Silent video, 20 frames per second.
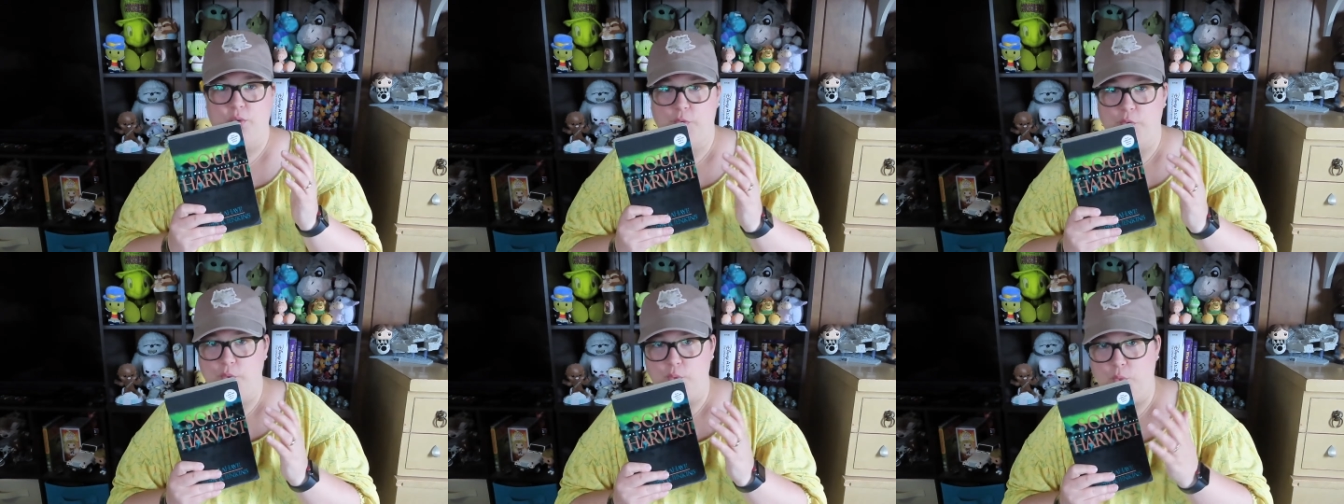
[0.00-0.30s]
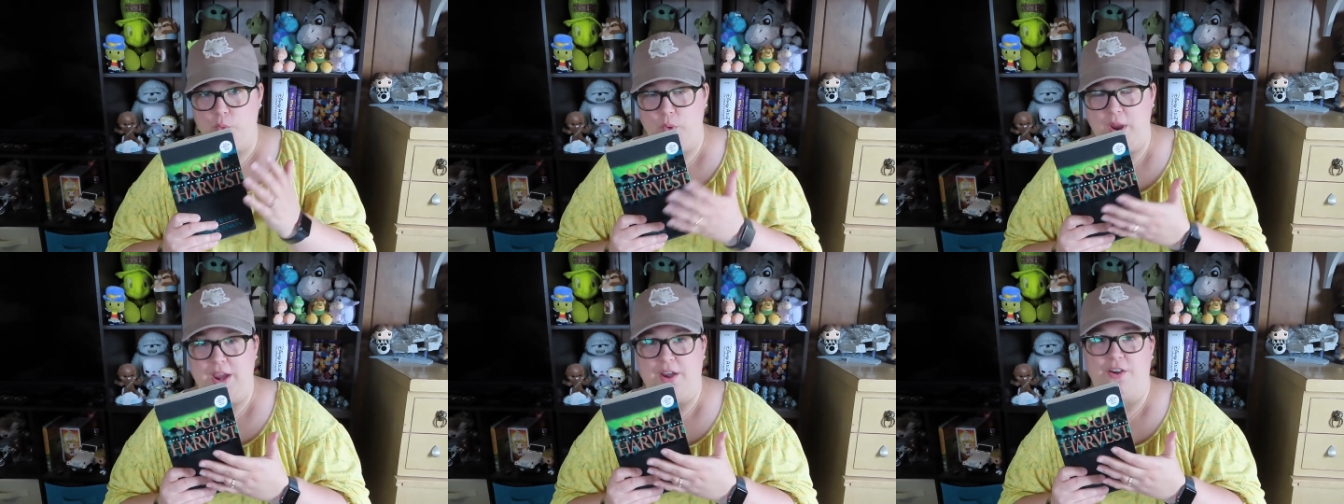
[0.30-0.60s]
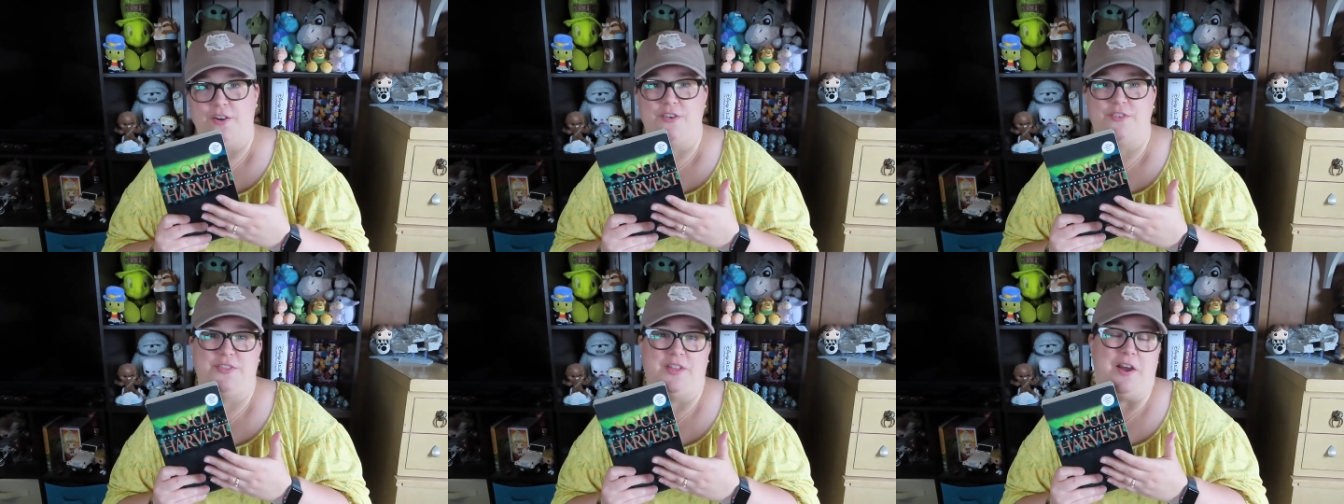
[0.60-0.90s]

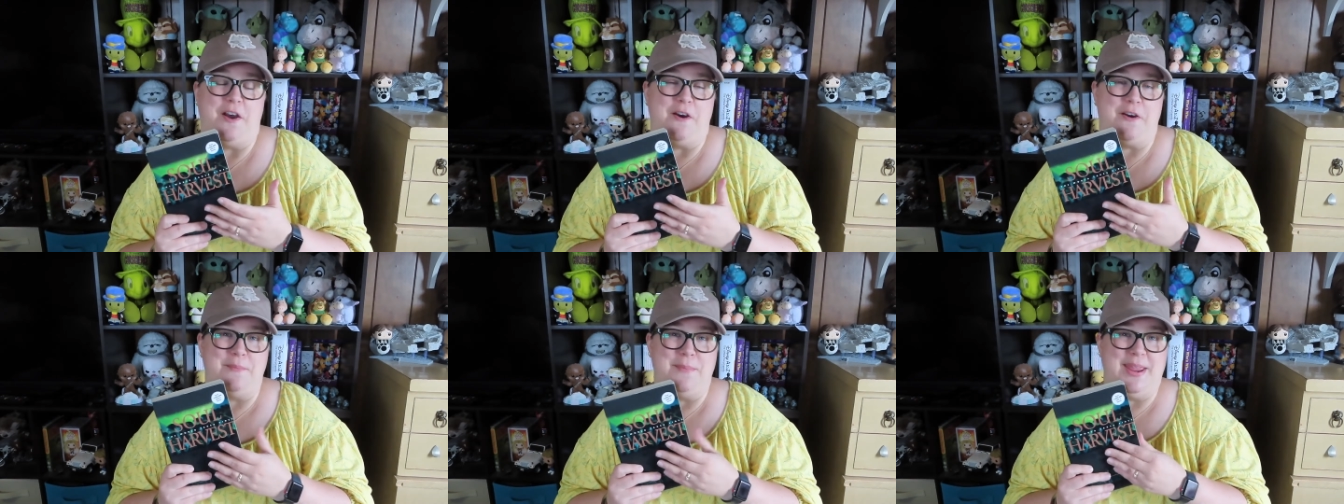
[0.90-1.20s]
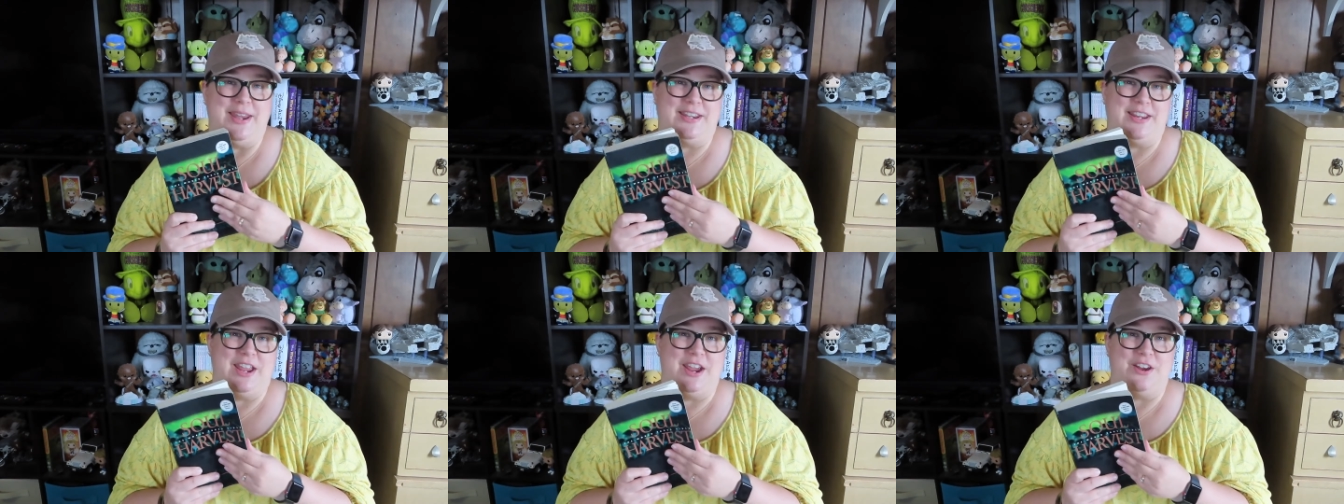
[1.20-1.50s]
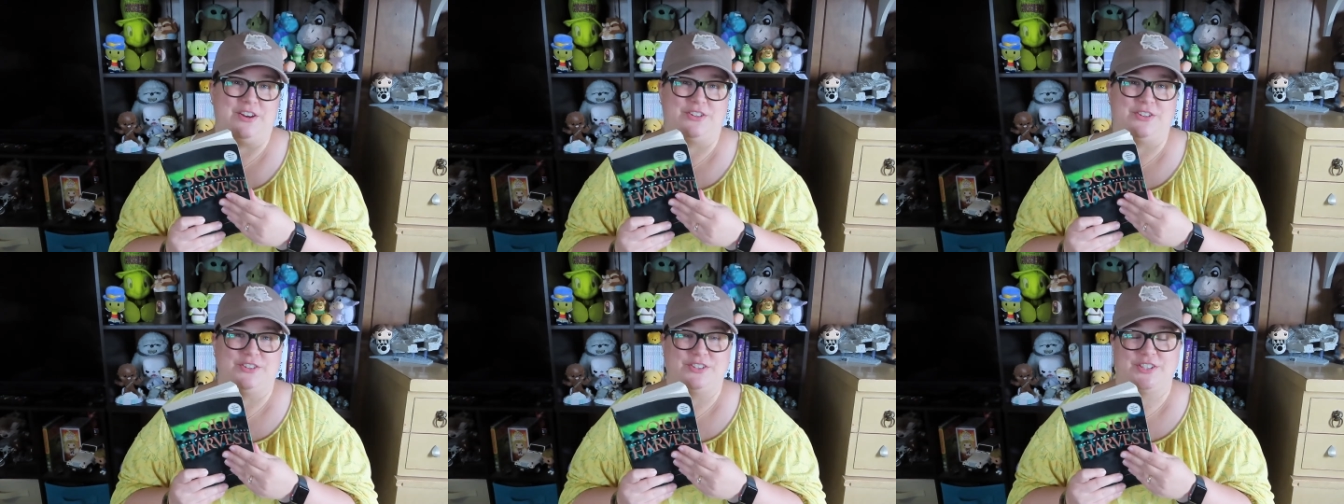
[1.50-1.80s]
where our main
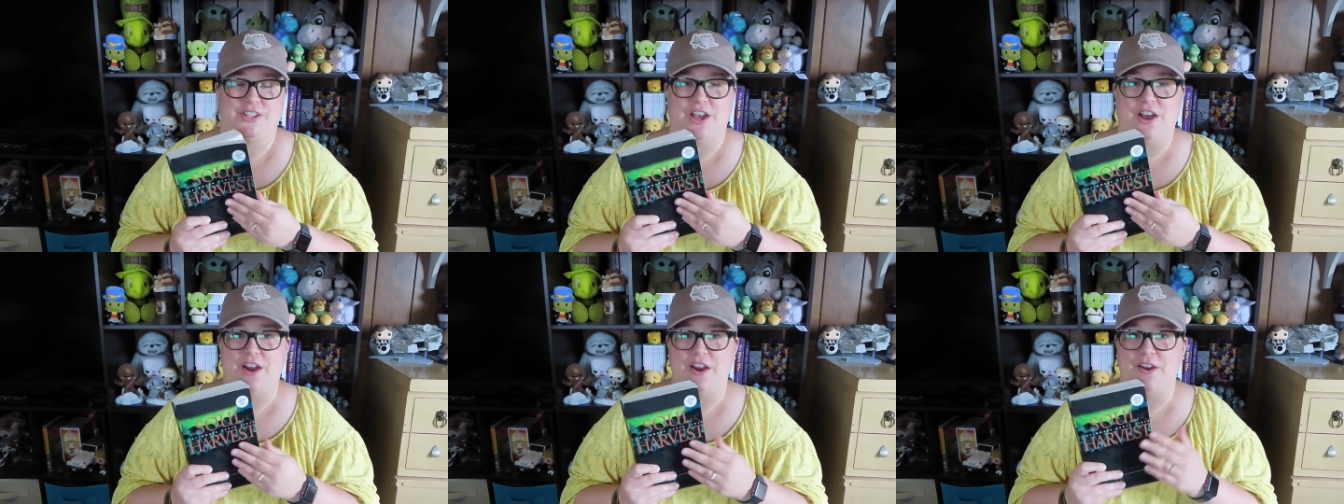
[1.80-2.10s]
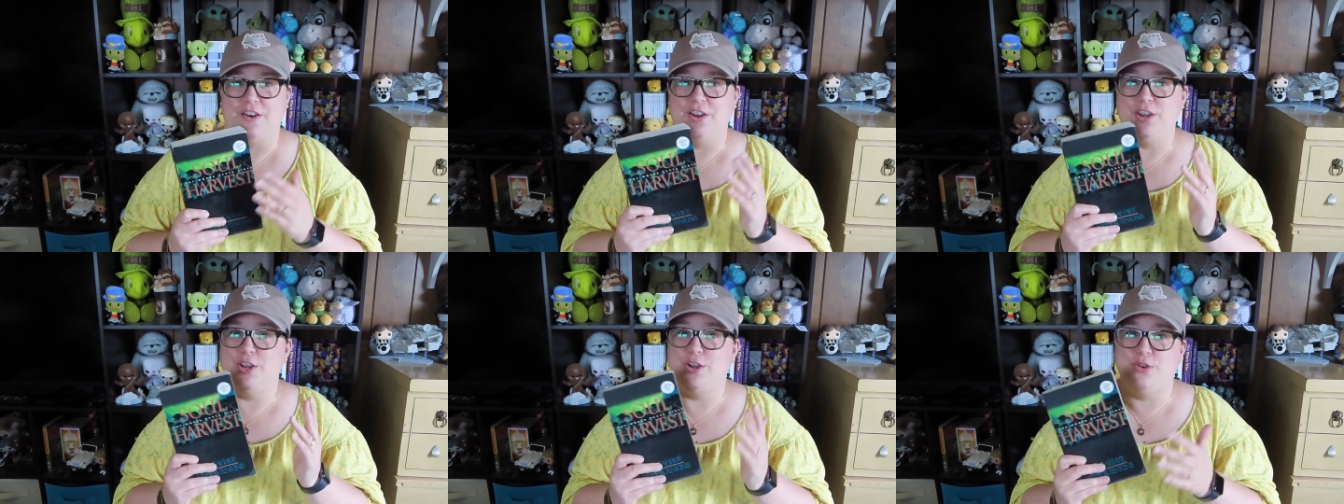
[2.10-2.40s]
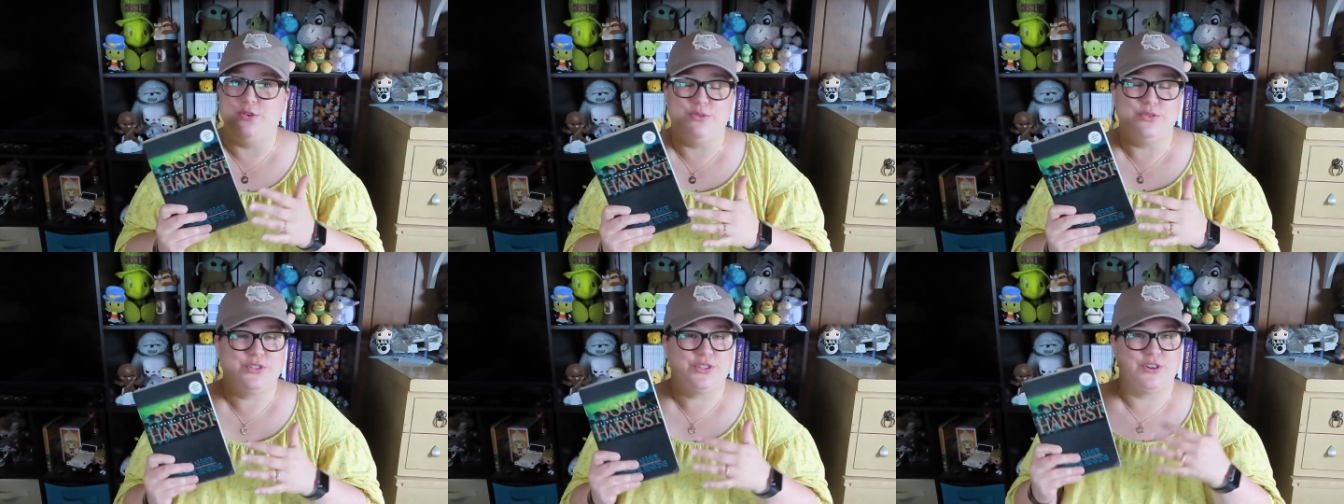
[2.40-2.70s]
characters are and
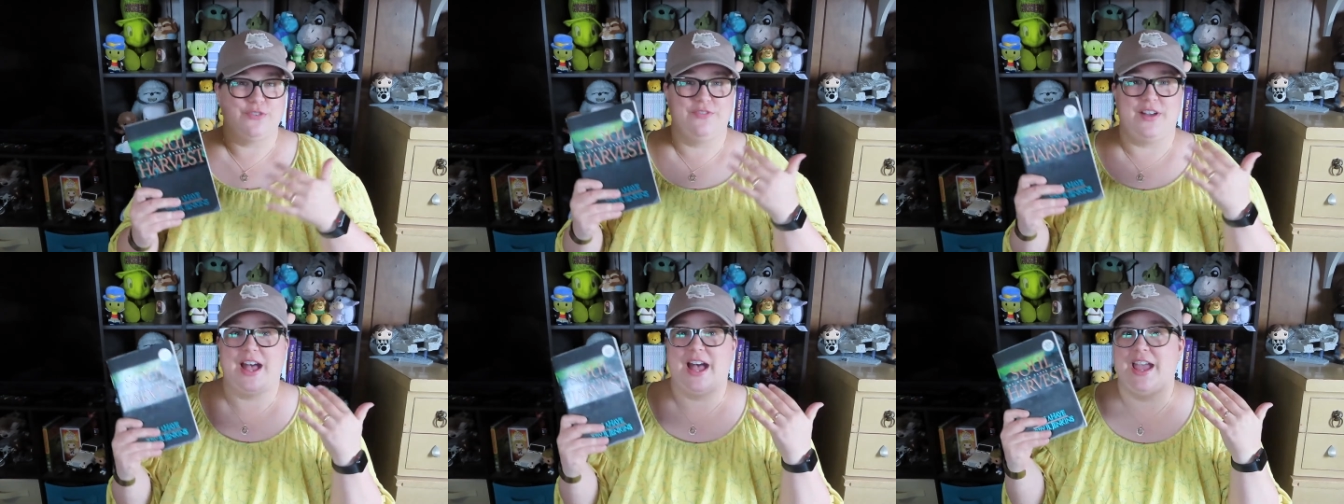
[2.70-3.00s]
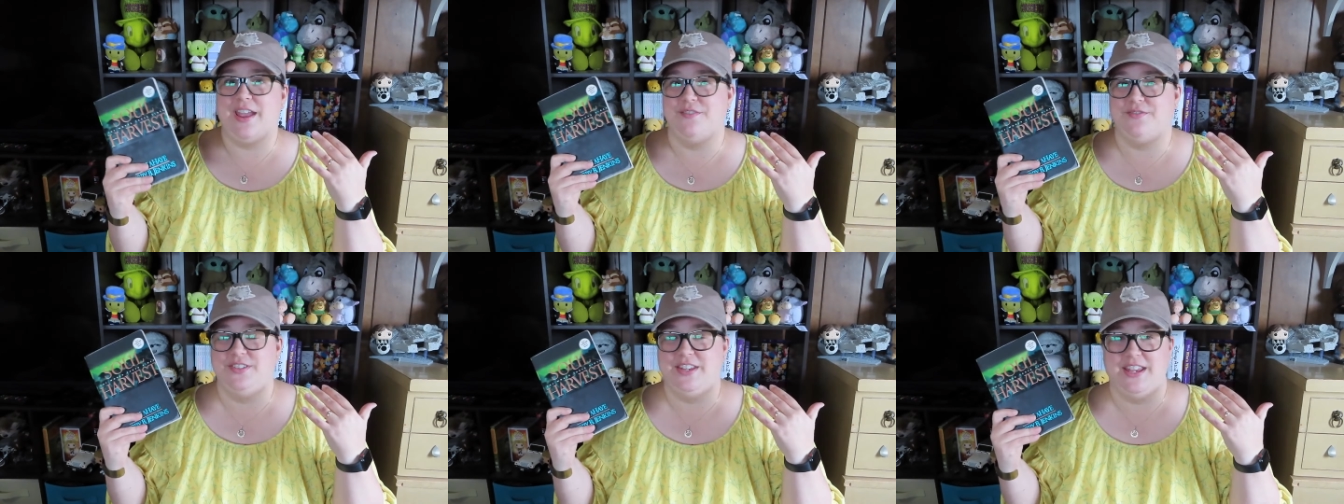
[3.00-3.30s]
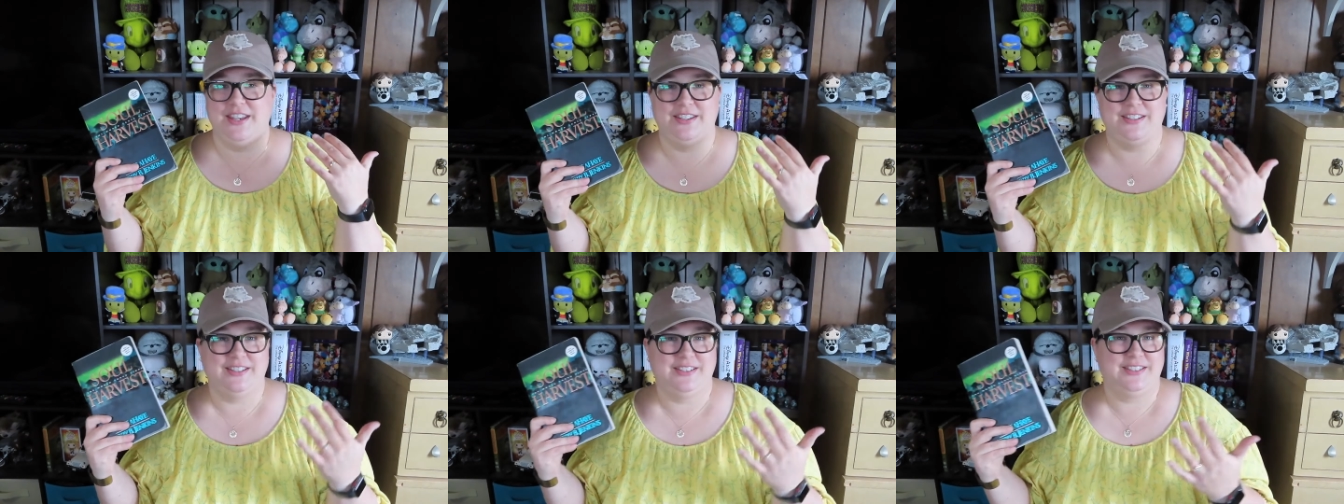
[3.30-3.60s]
who survived
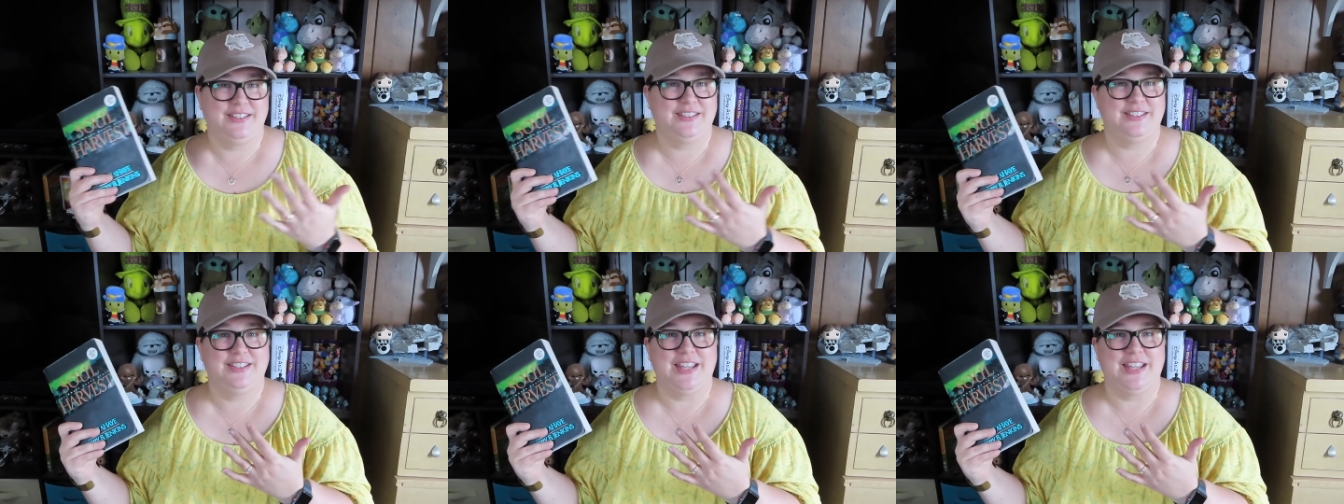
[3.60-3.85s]
and